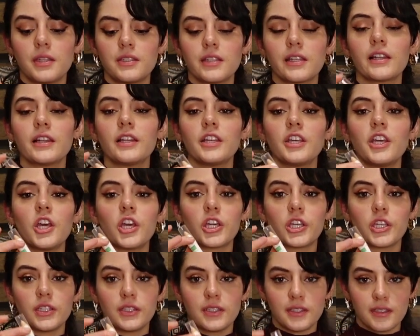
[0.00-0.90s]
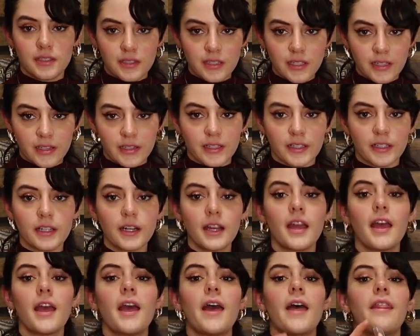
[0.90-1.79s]
basically a concealer
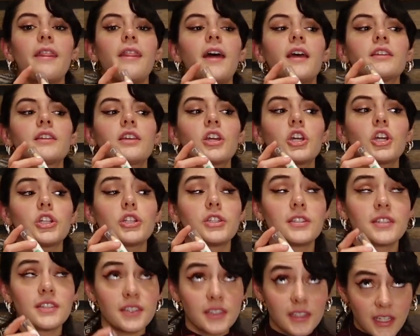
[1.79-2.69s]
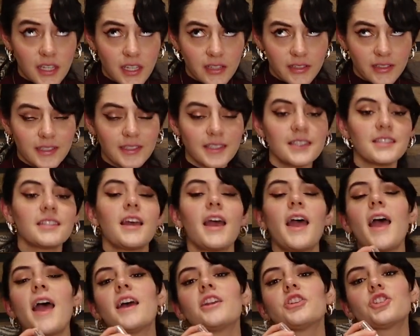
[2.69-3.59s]
that conceals
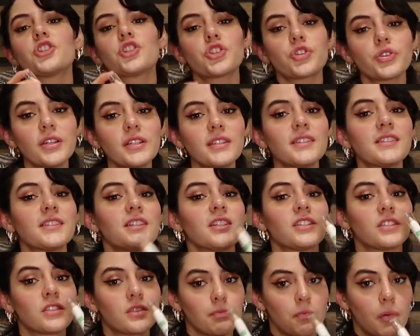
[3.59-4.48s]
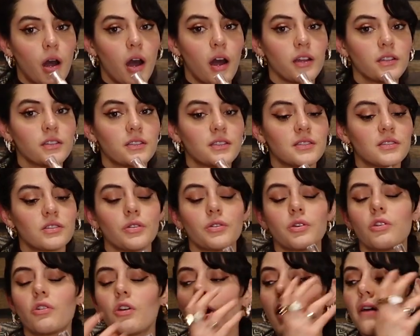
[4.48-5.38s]
and treats spots.
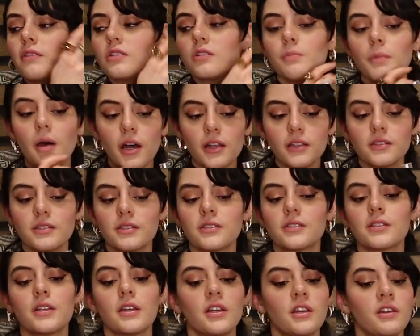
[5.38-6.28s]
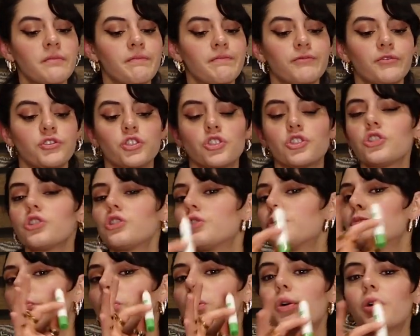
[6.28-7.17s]
So you have spots, you
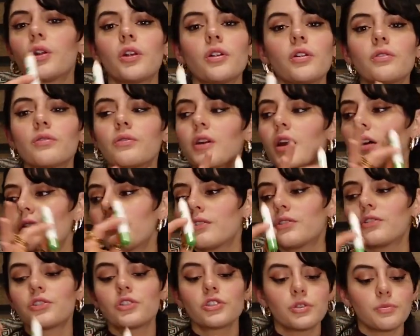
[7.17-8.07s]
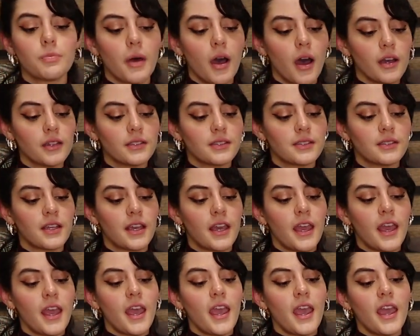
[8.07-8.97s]
just put it around your spots
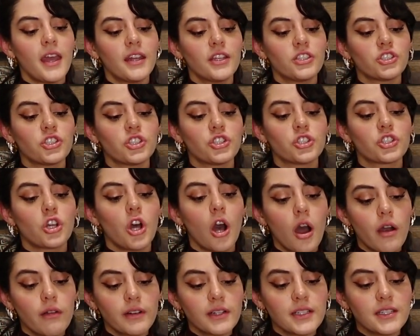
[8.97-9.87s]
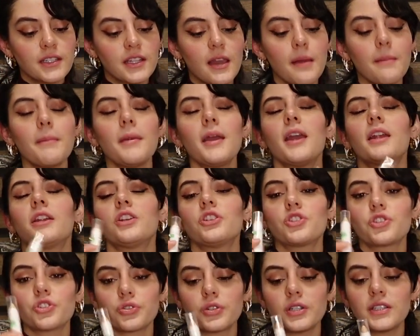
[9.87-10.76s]
and it just covers them and
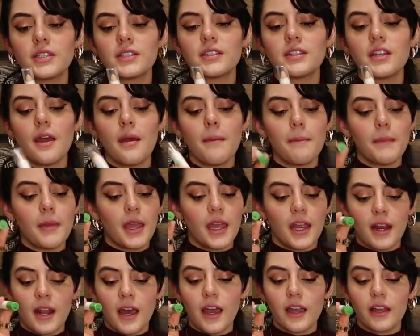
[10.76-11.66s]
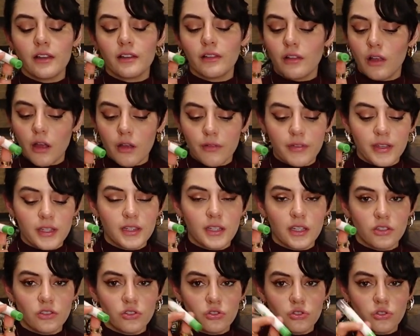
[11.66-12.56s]
it treats them and I love
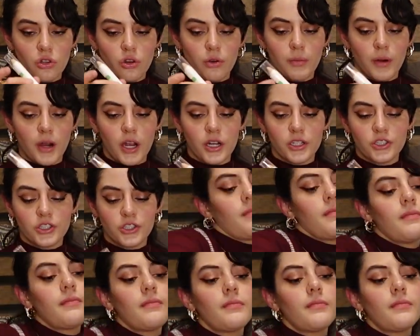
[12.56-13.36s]
it so much.